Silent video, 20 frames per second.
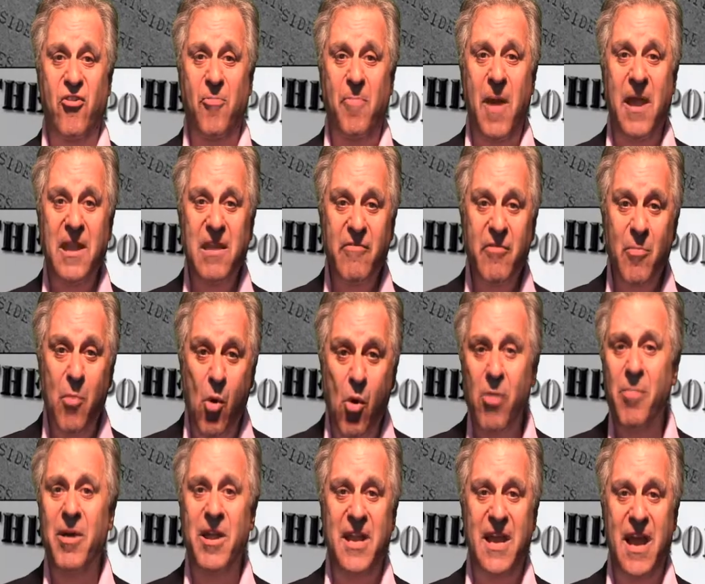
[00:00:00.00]
spend even
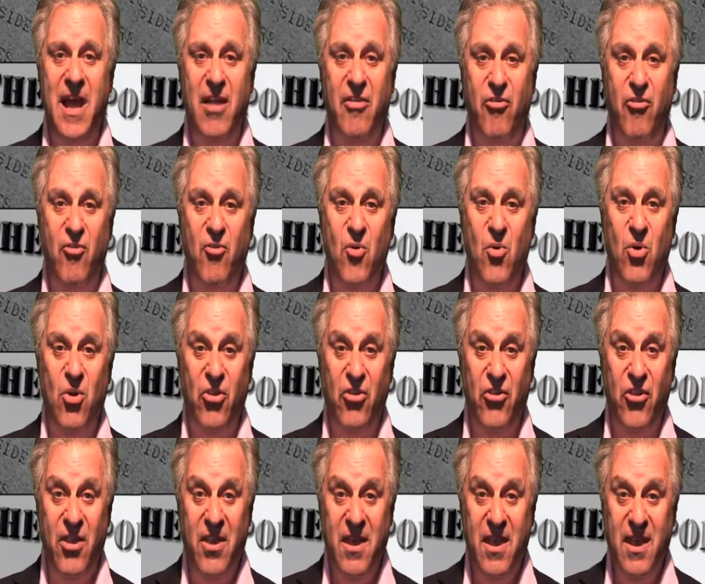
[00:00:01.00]
more money on
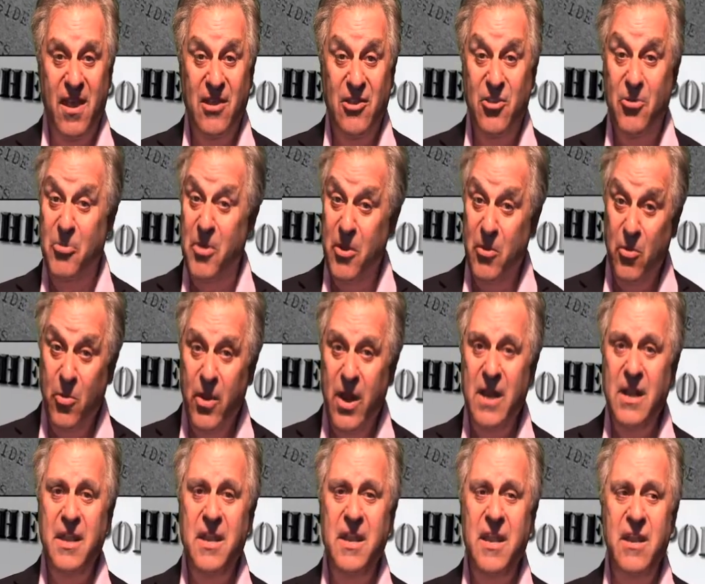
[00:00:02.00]
schools. Do we
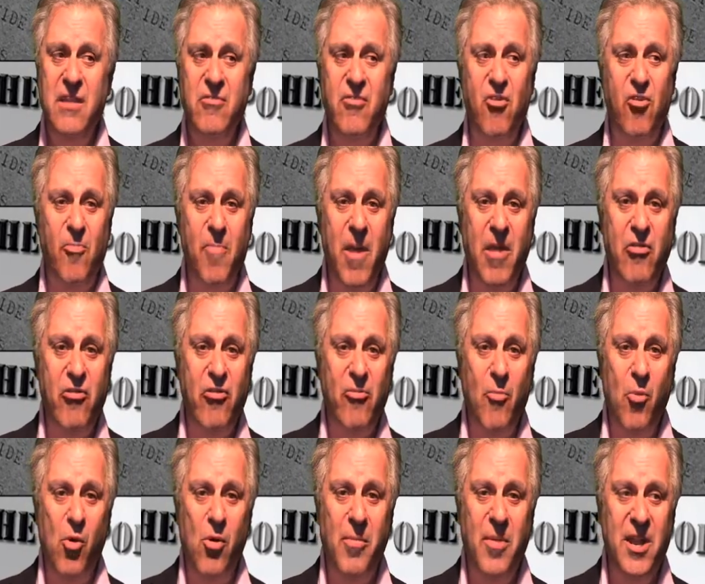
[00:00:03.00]
really need to spend some
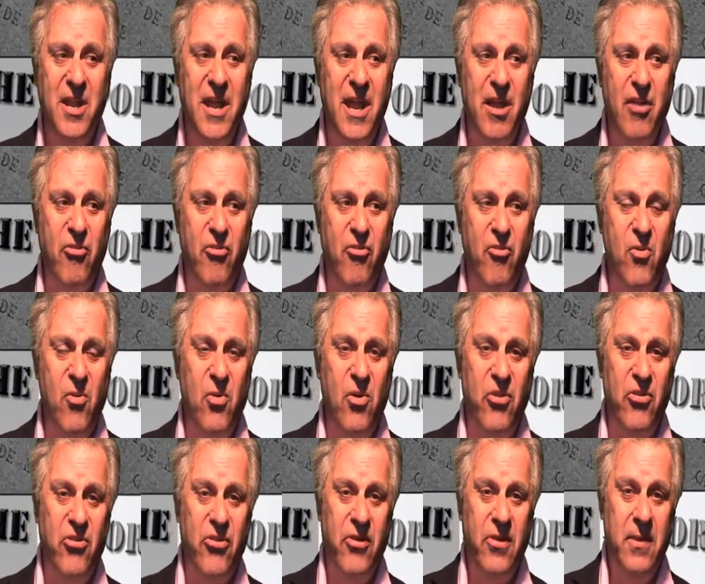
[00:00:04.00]
more money on schools?